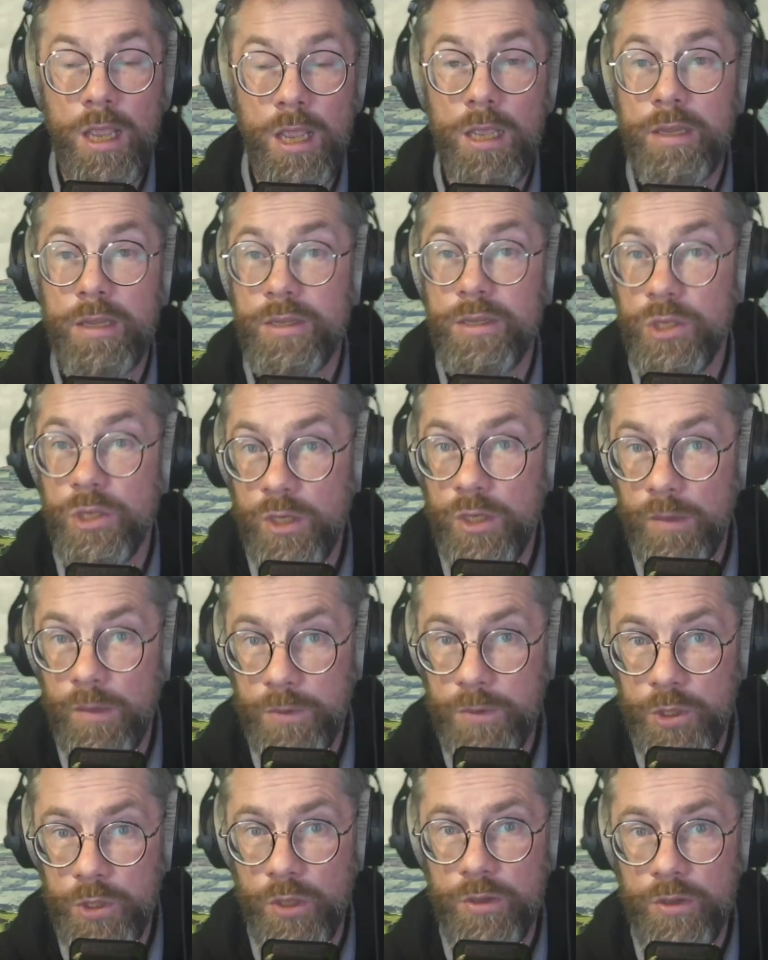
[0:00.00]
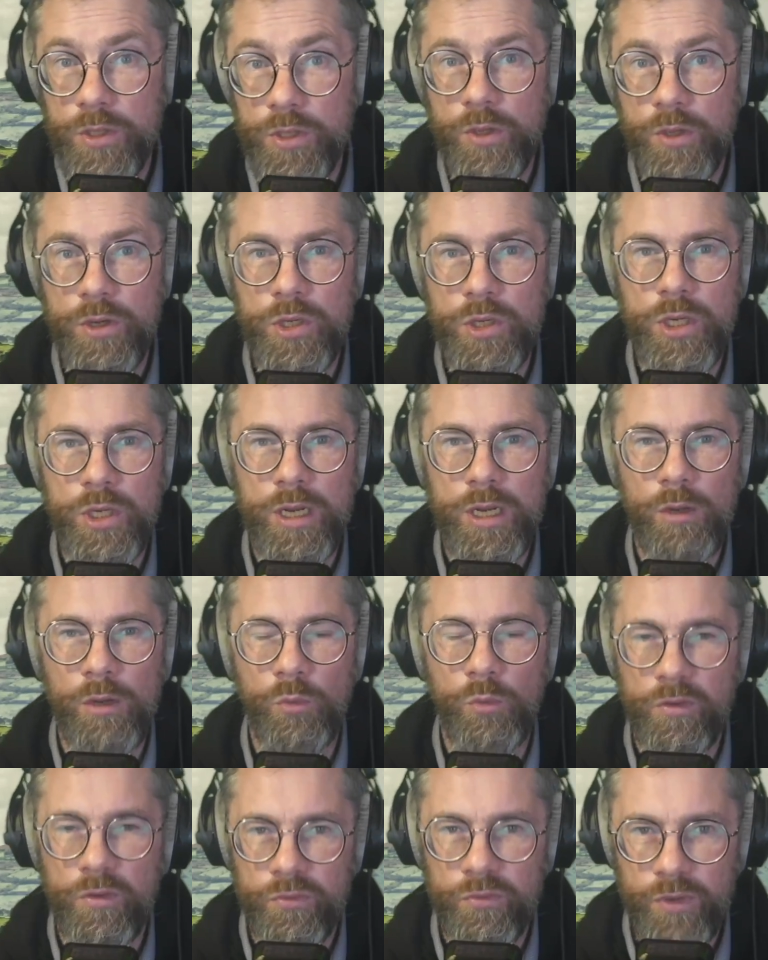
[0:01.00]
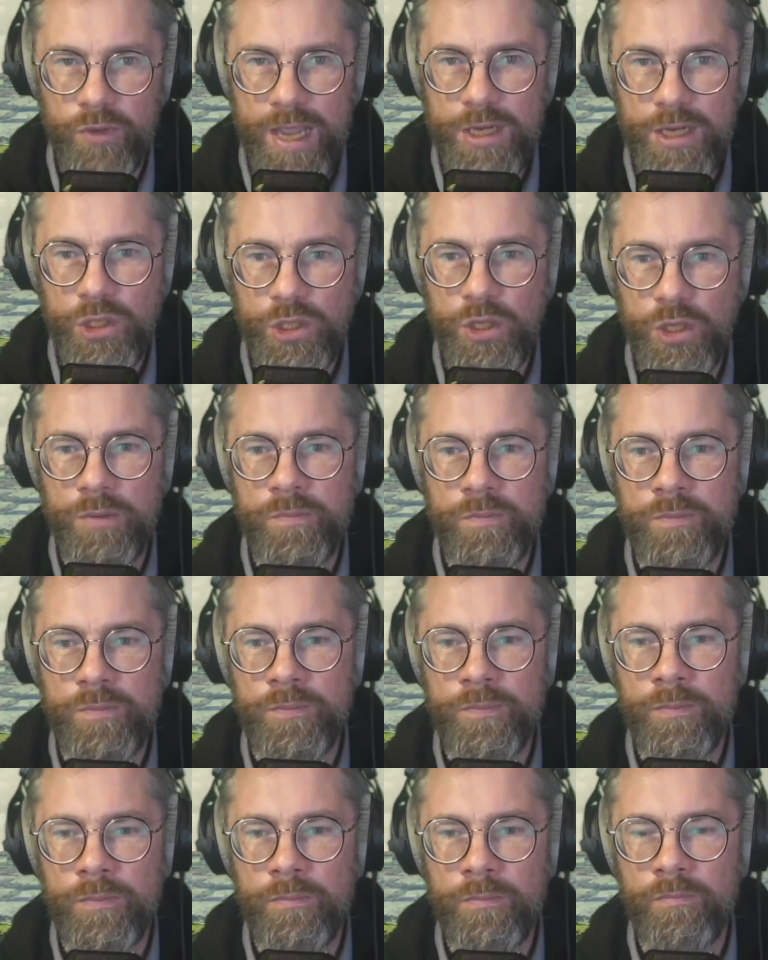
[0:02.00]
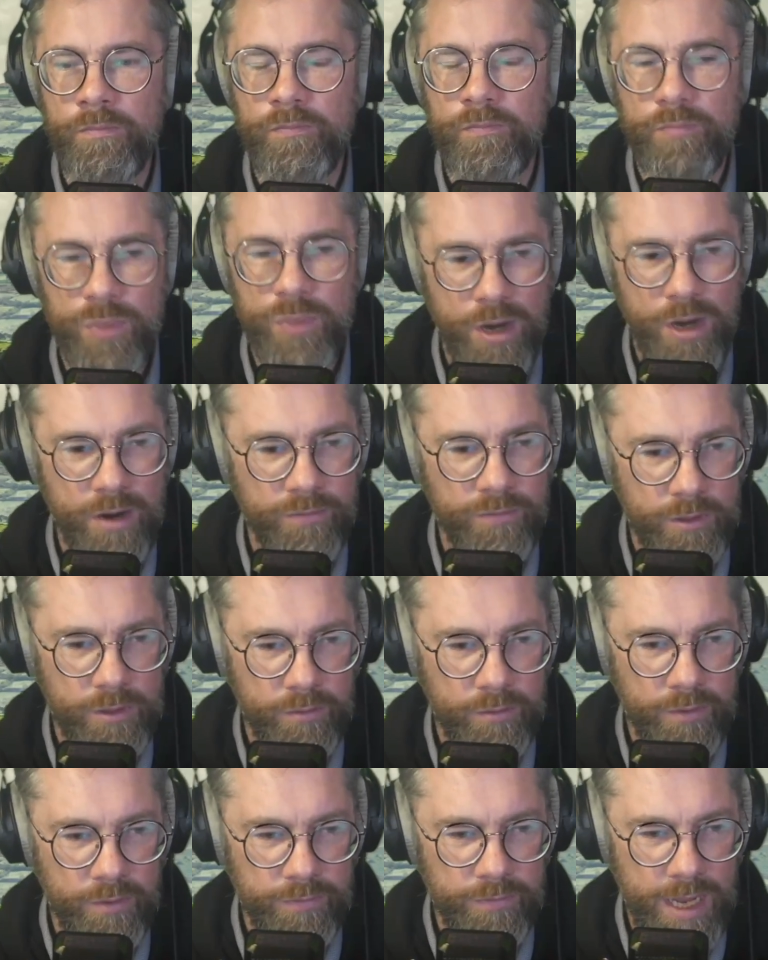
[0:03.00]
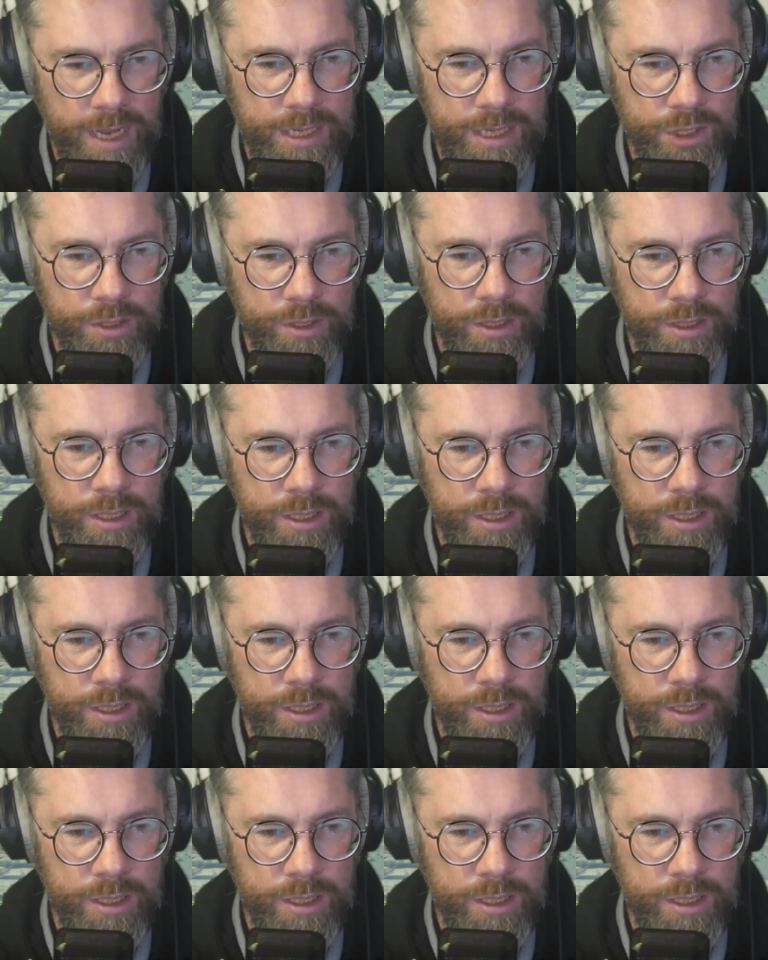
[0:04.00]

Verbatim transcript: scripture searching, reflection, prayerful reflection.